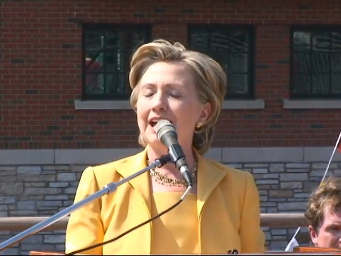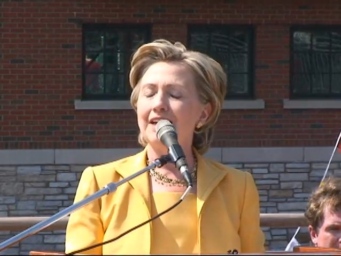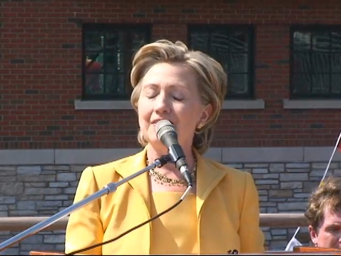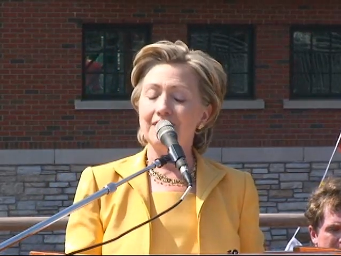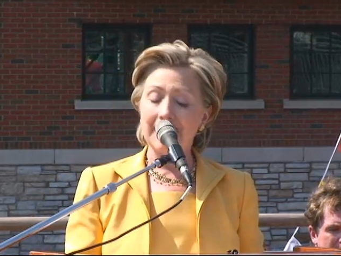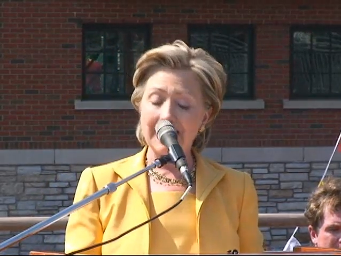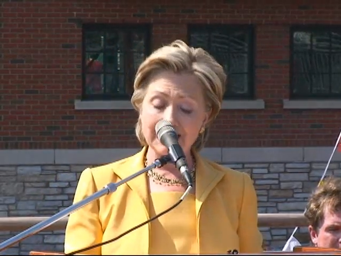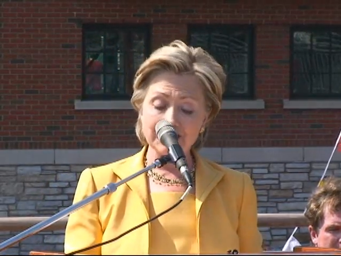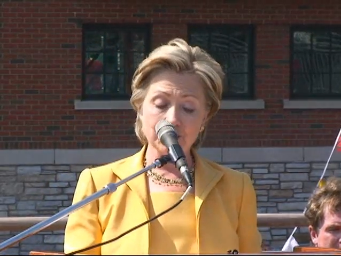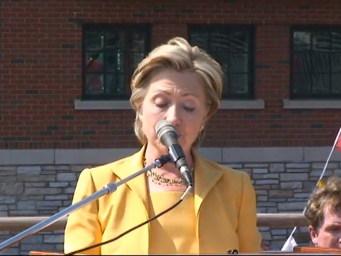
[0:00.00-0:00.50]

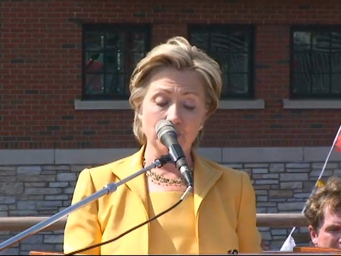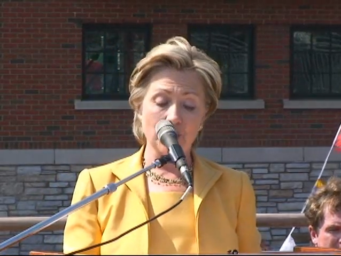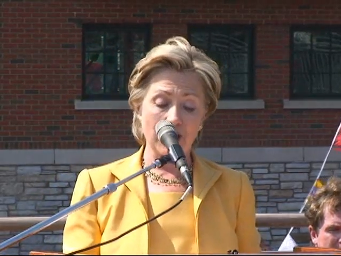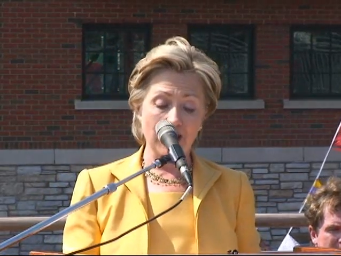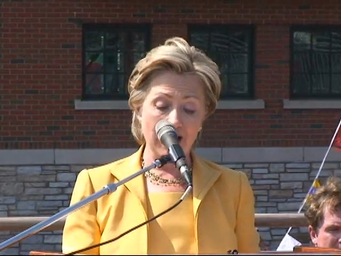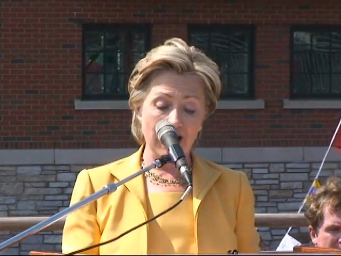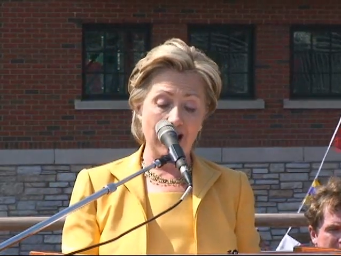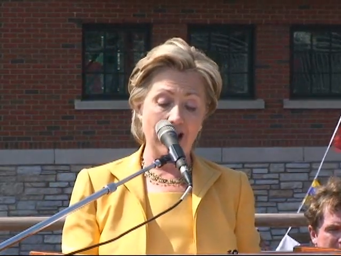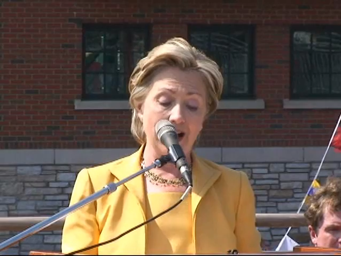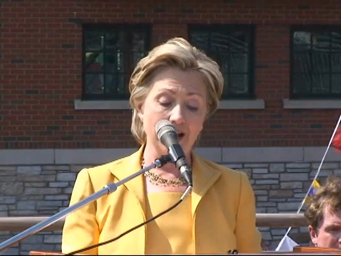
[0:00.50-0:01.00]
And that's
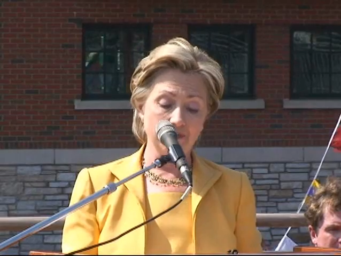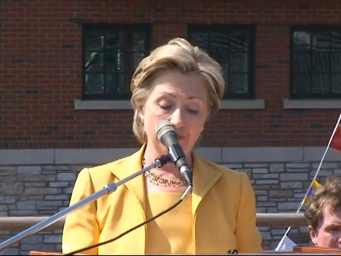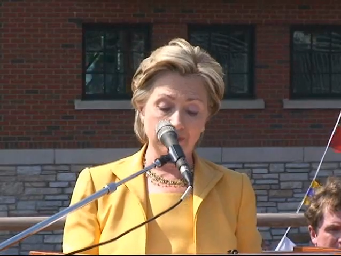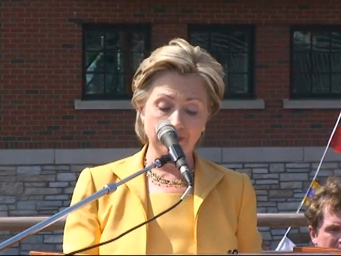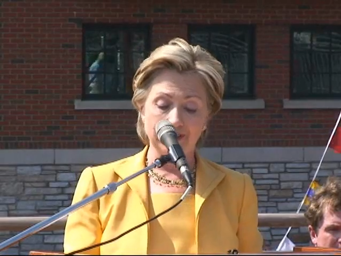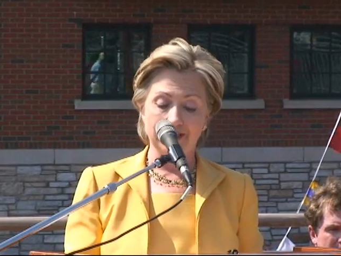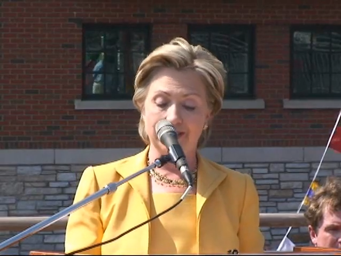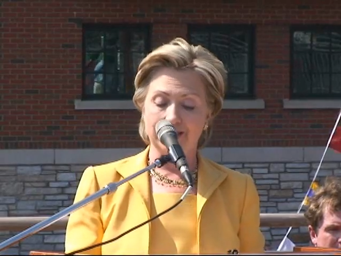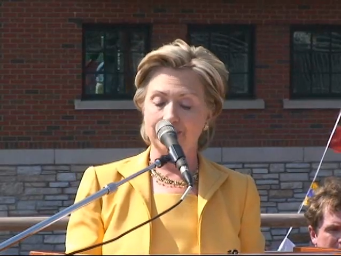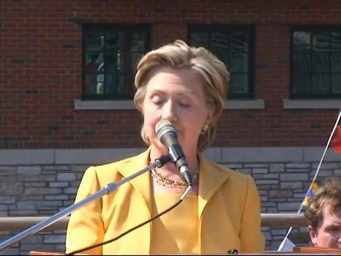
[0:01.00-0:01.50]
why I
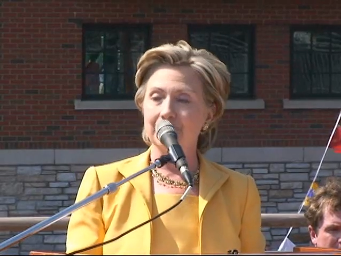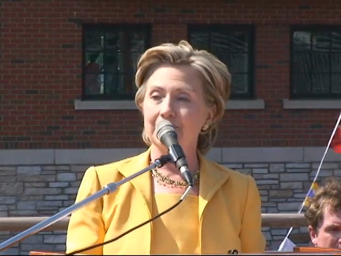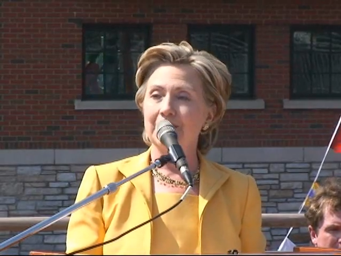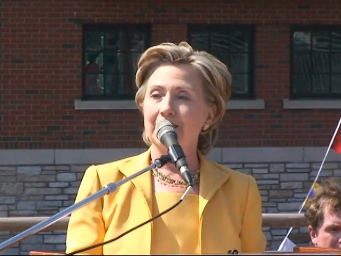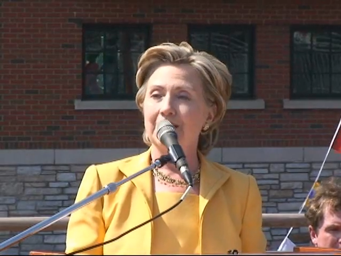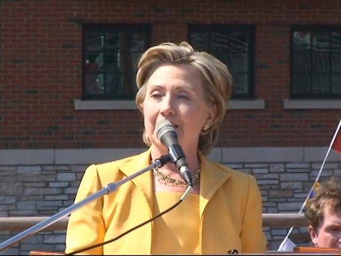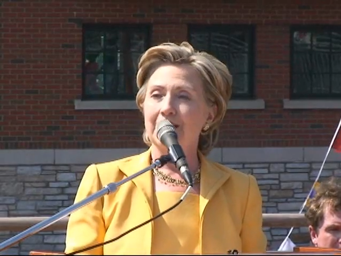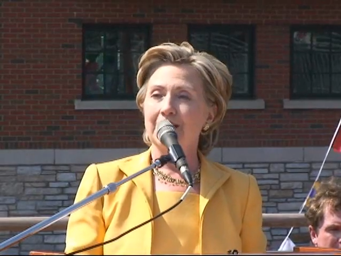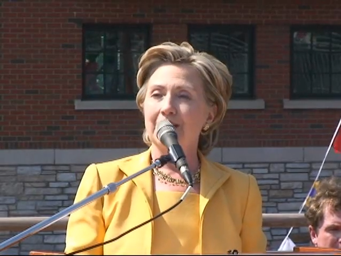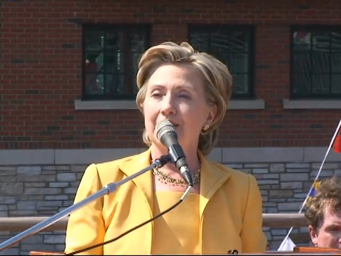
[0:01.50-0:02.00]
believe
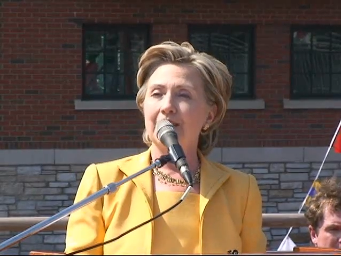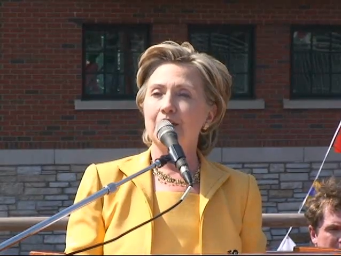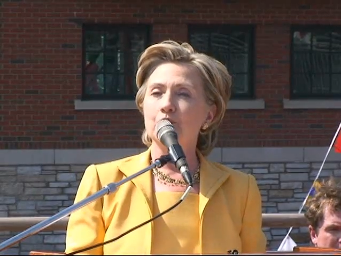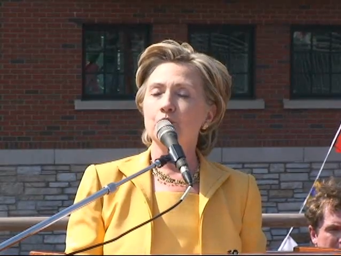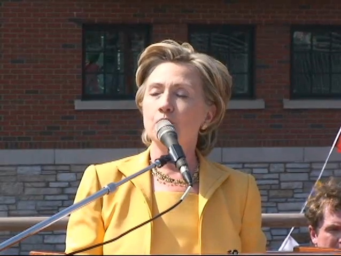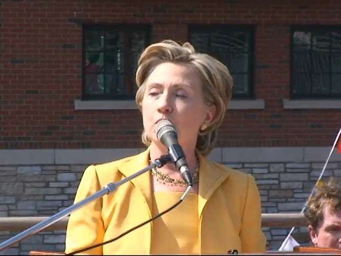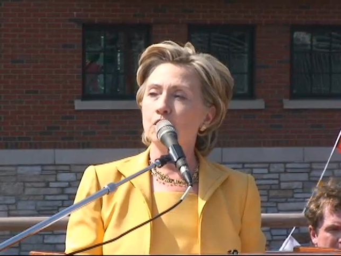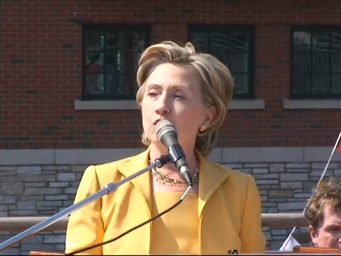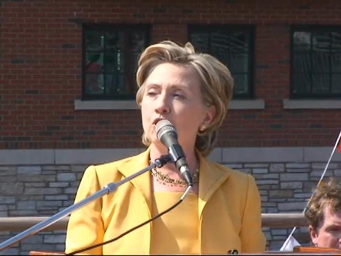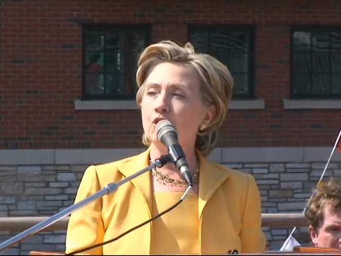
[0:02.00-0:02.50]

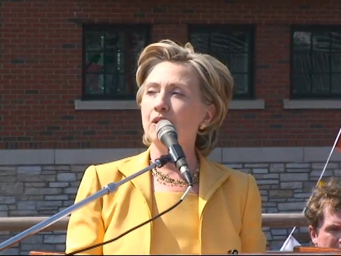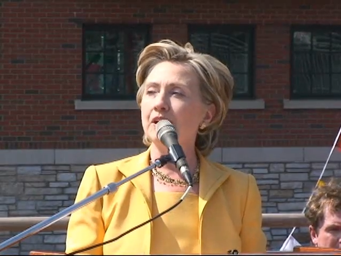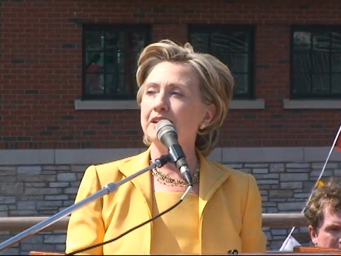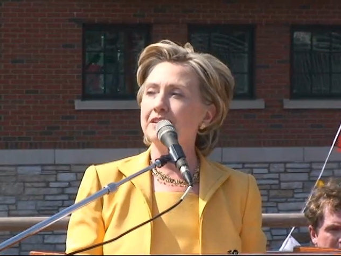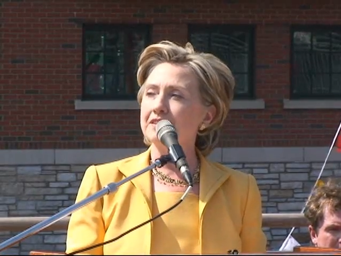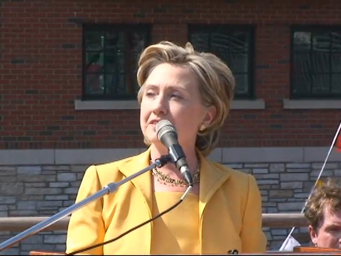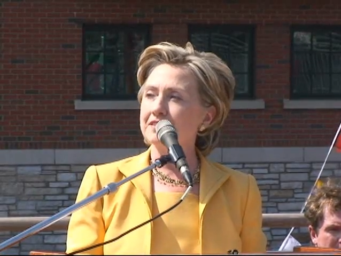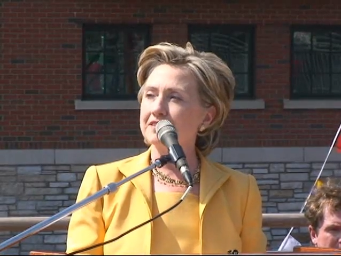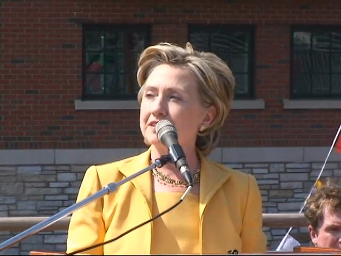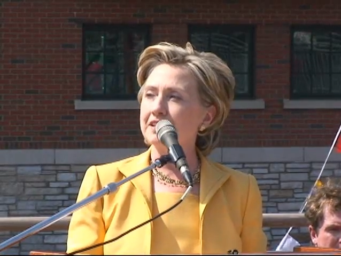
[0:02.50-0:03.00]
that we're
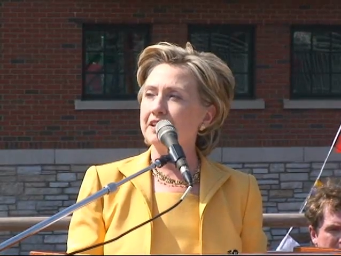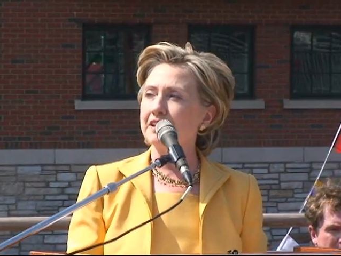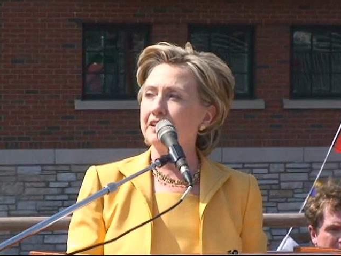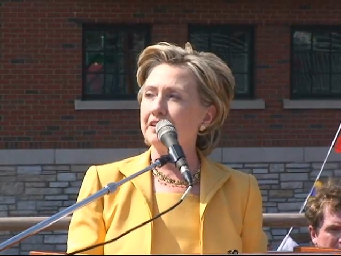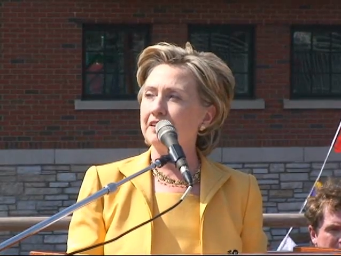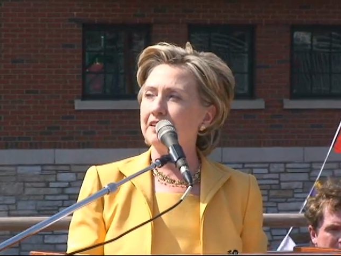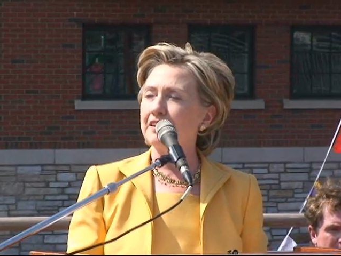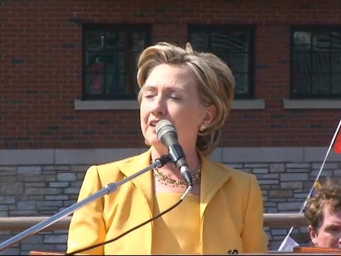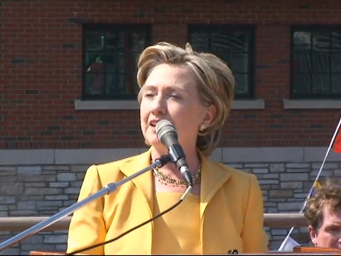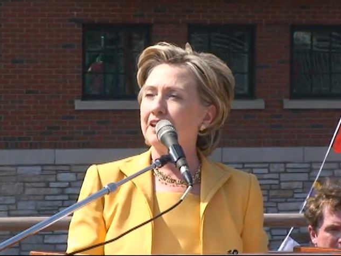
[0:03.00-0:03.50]
going to
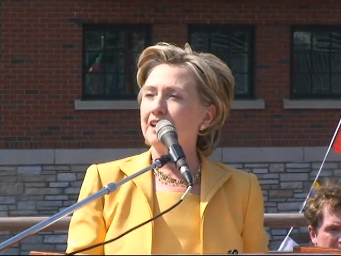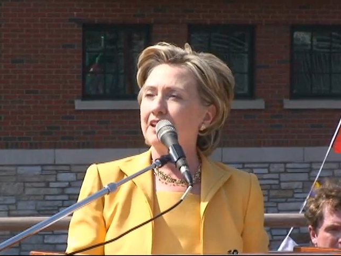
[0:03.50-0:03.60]
see